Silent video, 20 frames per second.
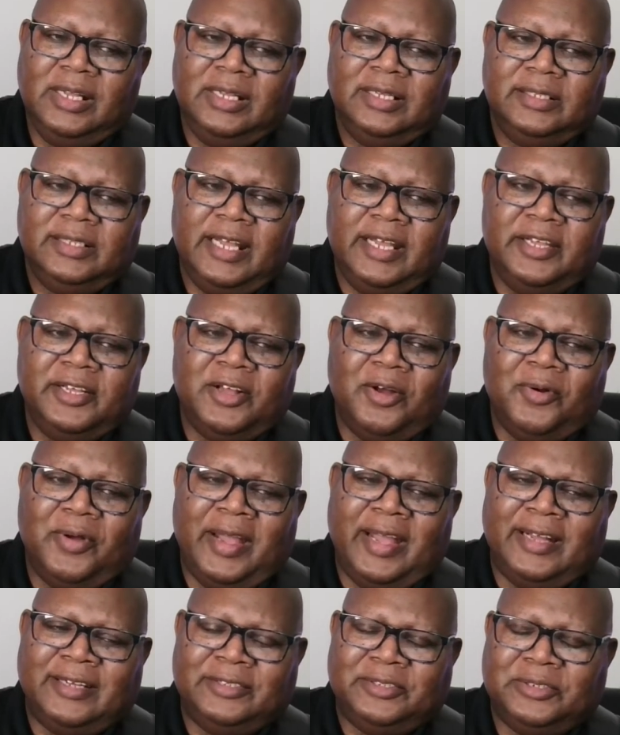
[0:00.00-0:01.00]
There you go,
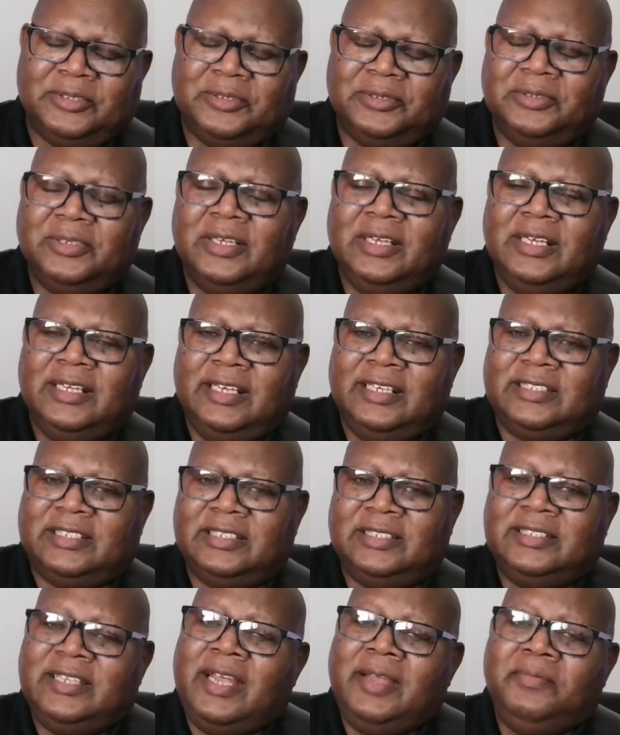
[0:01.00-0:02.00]
Andrew. It's
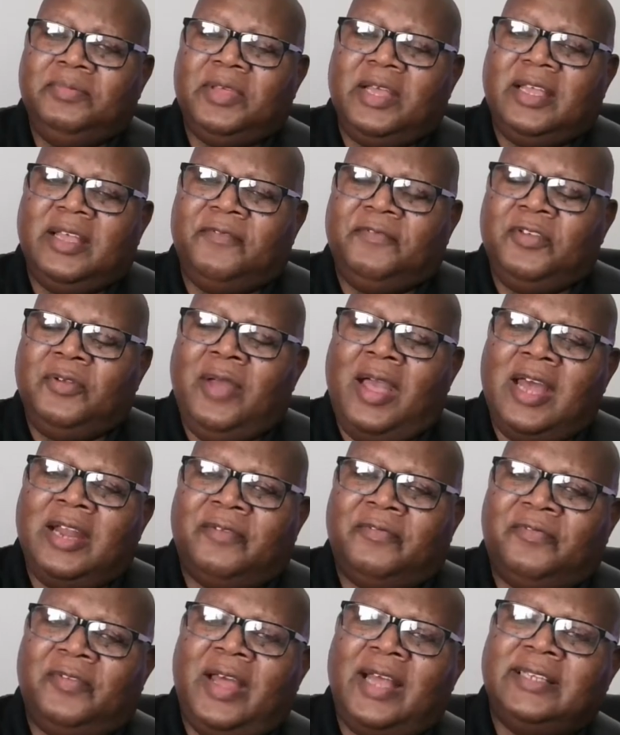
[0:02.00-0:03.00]
the same thing if you had
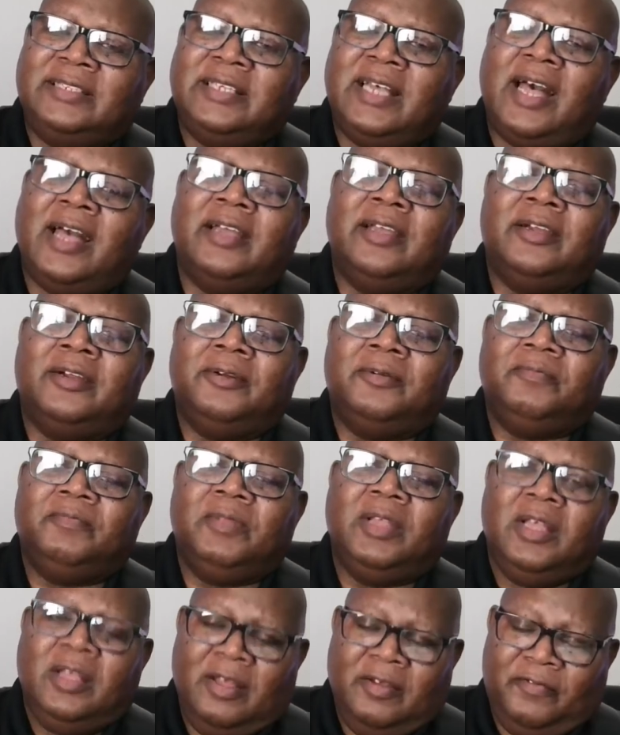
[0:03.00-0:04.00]
a flat tire.
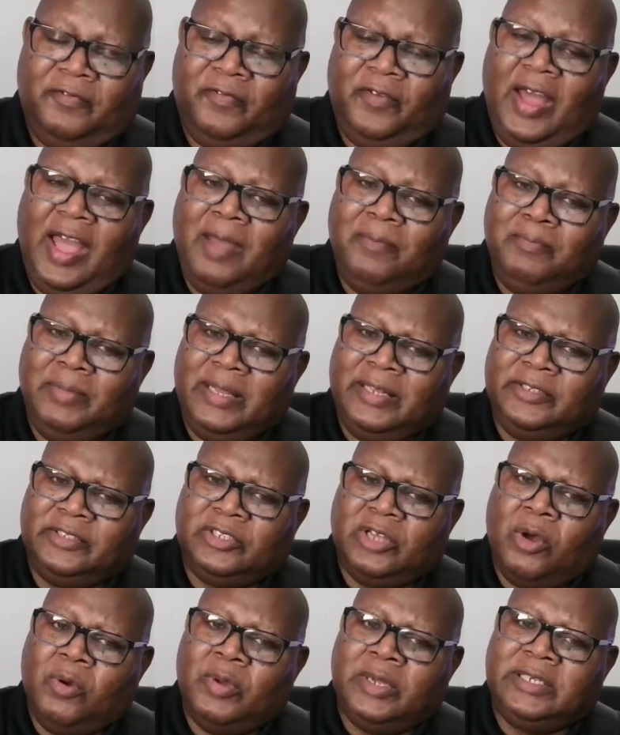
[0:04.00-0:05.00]
Flat means
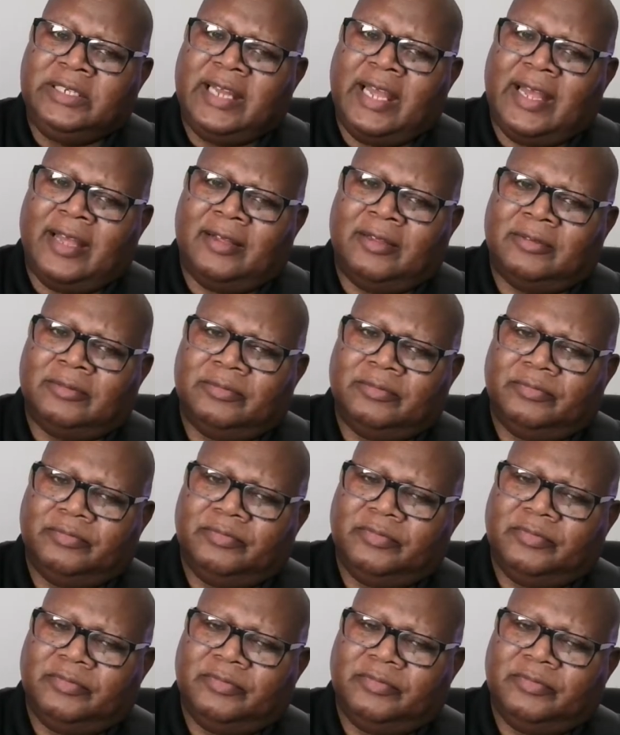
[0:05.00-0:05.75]
going down.